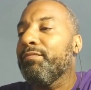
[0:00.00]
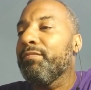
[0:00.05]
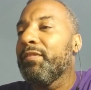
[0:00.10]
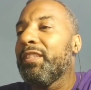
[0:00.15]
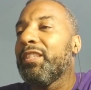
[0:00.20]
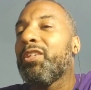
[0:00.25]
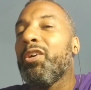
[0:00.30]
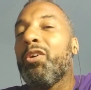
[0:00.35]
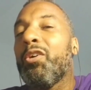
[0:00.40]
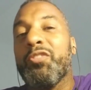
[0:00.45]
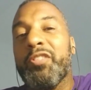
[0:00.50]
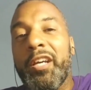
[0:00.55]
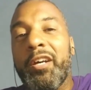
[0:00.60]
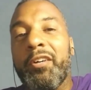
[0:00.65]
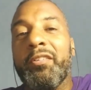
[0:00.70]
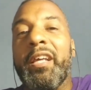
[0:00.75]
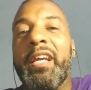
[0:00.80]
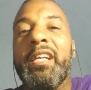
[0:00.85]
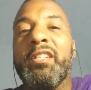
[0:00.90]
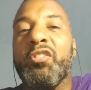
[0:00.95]
goes to LA,
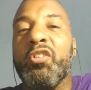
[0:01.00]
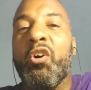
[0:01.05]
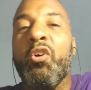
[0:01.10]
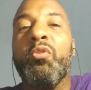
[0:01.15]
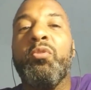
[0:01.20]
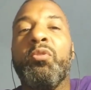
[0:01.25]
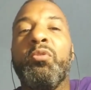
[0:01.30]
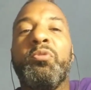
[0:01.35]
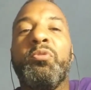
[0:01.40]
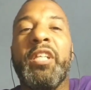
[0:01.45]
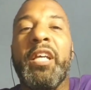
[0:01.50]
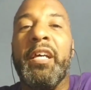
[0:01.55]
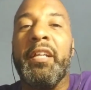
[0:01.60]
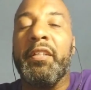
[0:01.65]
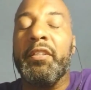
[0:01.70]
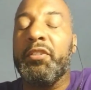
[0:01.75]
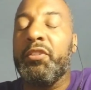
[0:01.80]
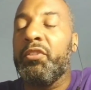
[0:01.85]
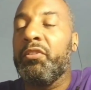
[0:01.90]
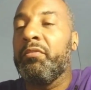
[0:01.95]
it's a whole new
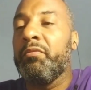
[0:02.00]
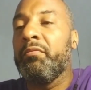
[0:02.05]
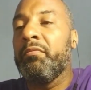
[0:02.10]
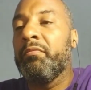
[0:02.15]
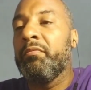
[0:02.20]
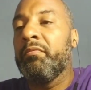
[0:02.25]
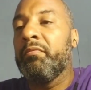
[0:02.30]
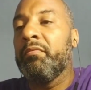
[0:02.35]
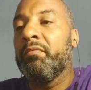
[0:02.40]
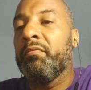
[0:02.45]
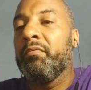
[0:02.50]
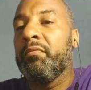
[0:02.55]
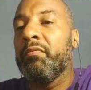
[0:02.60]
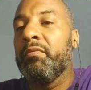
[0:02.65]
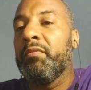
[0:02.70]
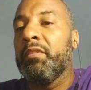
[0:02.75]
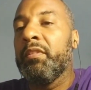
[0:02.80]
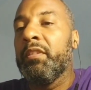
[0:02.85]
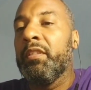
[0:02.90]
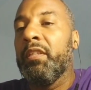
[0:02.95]
challenge.
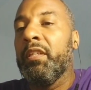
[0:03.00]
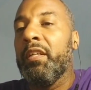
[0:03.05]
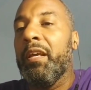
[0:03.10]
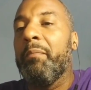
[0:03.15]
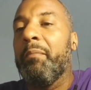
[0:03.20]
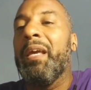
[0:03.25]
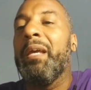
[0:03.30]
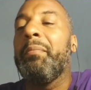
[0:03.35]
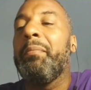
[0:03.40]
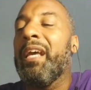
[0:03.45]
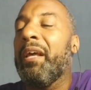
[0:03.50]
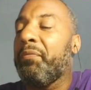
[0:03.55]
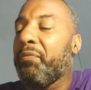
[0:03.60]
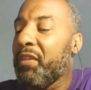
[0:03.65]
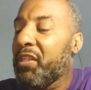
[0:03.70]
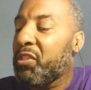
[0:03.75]
And maybe at this